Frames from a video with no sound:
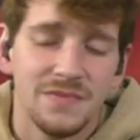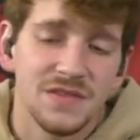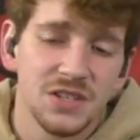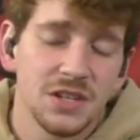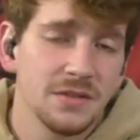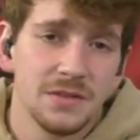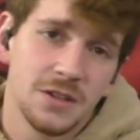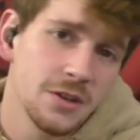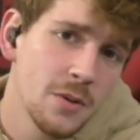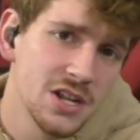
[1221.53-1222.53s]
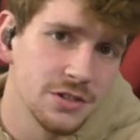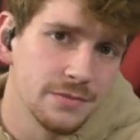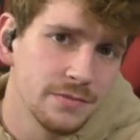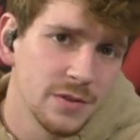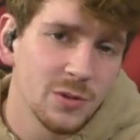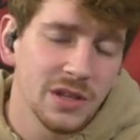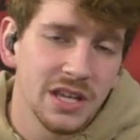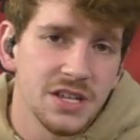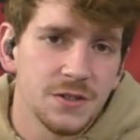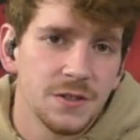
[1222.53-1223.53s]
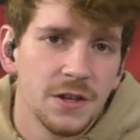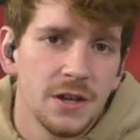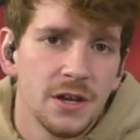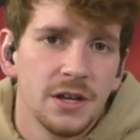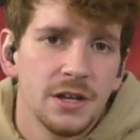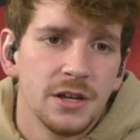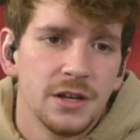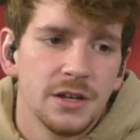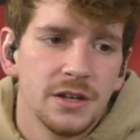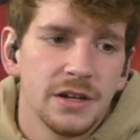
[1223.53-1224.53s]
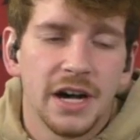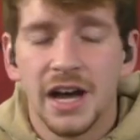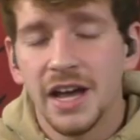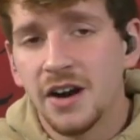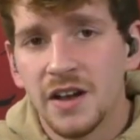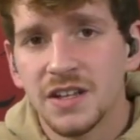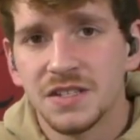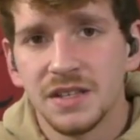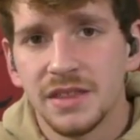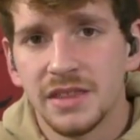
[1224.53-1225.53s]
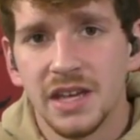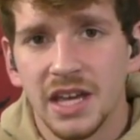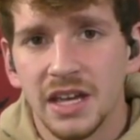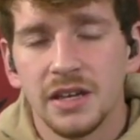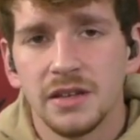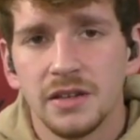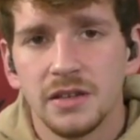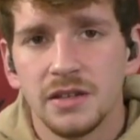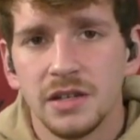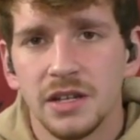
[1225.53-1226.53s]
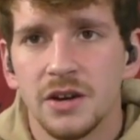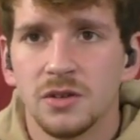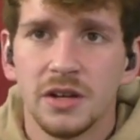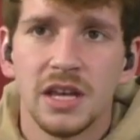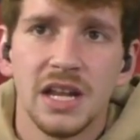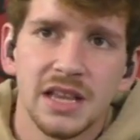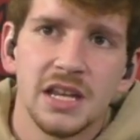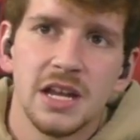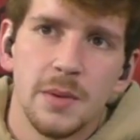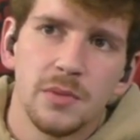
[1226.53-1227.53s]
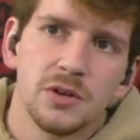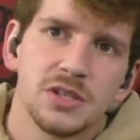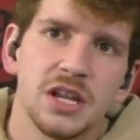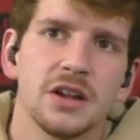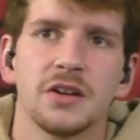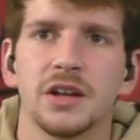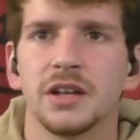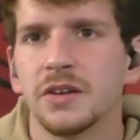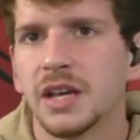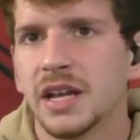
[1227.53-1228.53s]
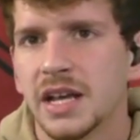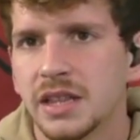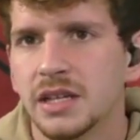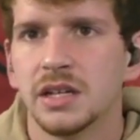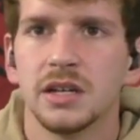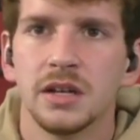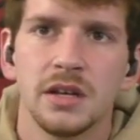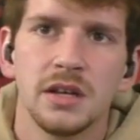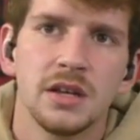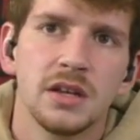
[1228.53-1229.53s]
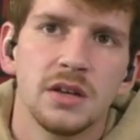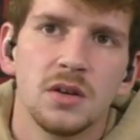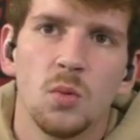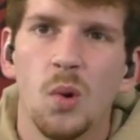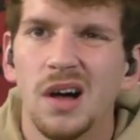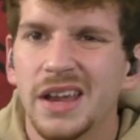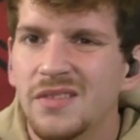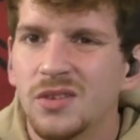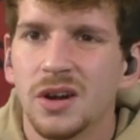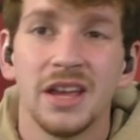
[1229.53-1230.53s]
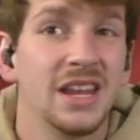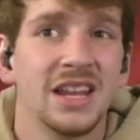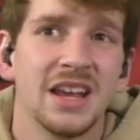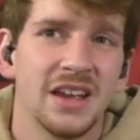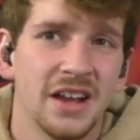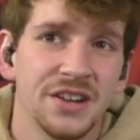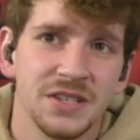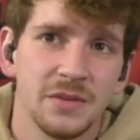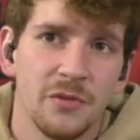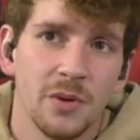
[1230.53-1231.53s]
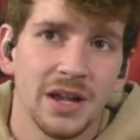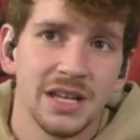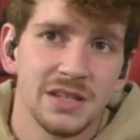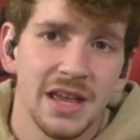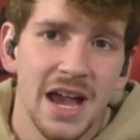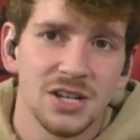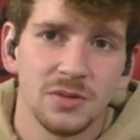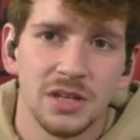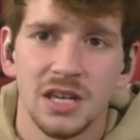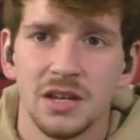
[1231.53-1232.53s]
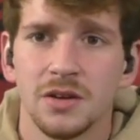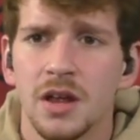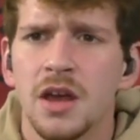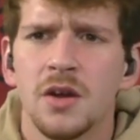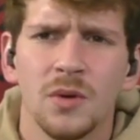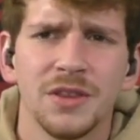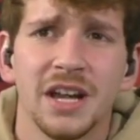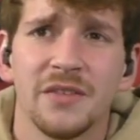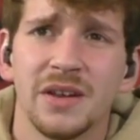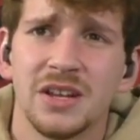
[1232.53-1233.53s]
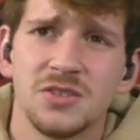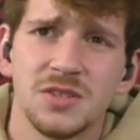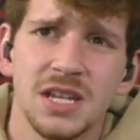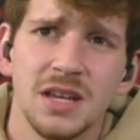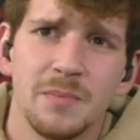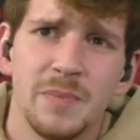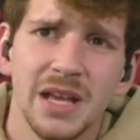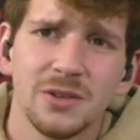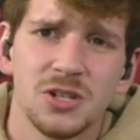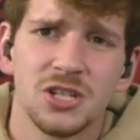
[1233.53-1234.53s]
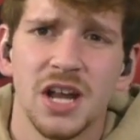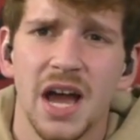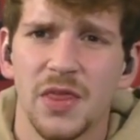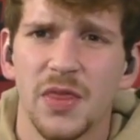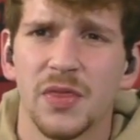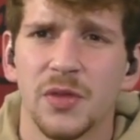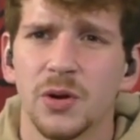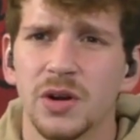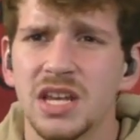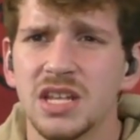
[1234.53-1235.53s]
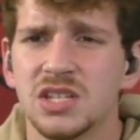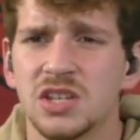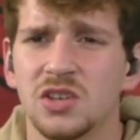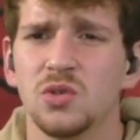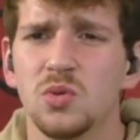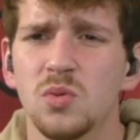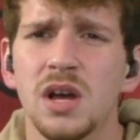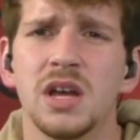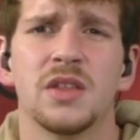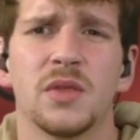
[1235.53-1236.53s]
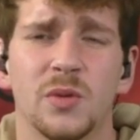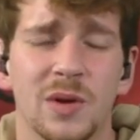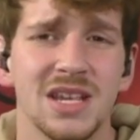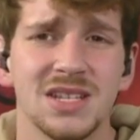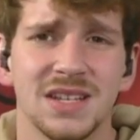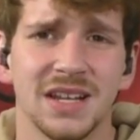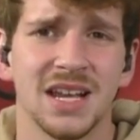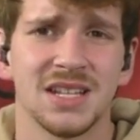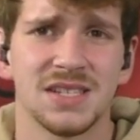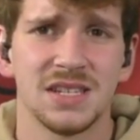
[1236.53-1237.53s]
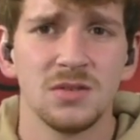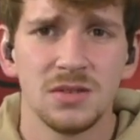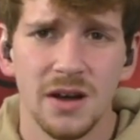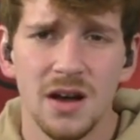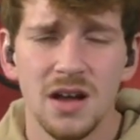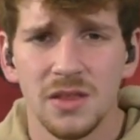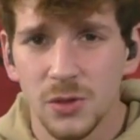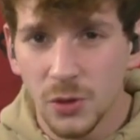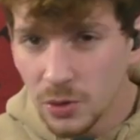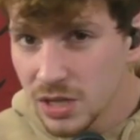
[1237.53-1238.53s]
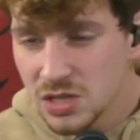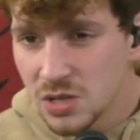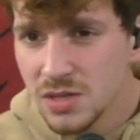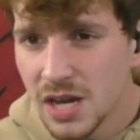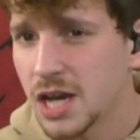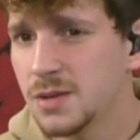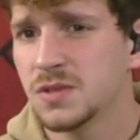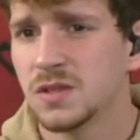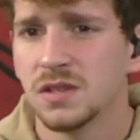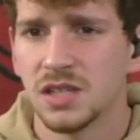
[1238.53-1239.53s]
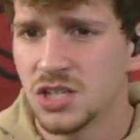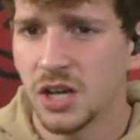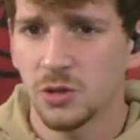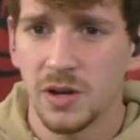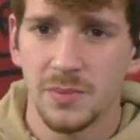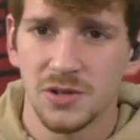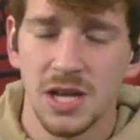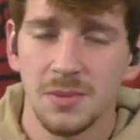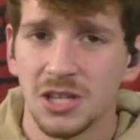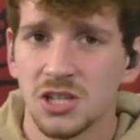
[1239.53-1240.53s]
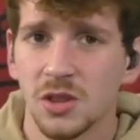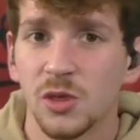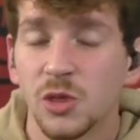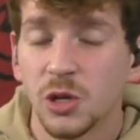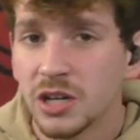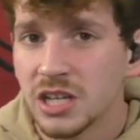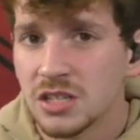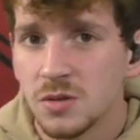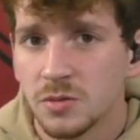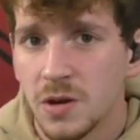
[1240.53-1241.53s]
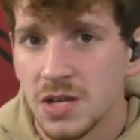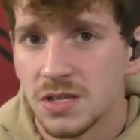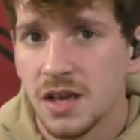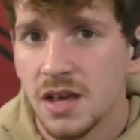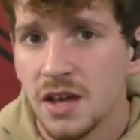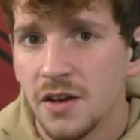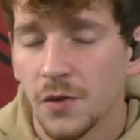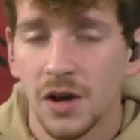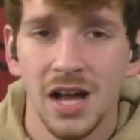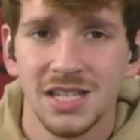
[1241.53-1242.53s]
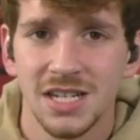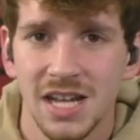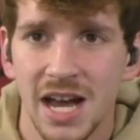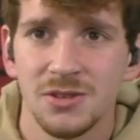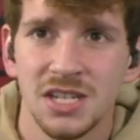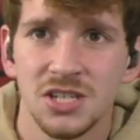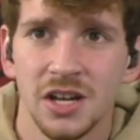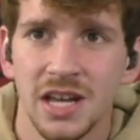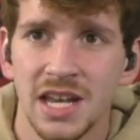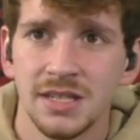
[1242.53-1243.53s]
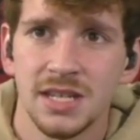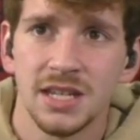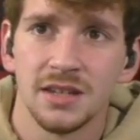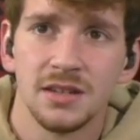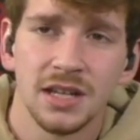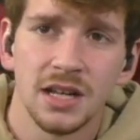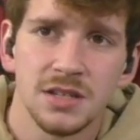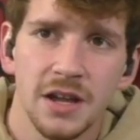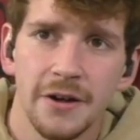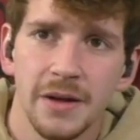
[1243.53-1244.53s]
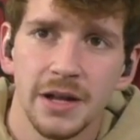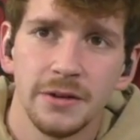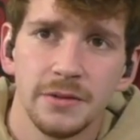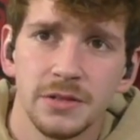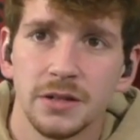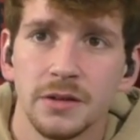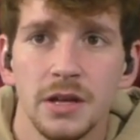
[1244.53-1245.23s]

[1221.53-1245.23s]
It's a good question. It really is. I honestly think, looking at the numbers here and looking at the whatever, and honestly, before I get to the actual key here, one thing I found interesting, Baylor shot 32 threes against Utah 32 times. They shot 28%, but they shot 32 threes. For context, Iowa State shot 18 against Colorado. So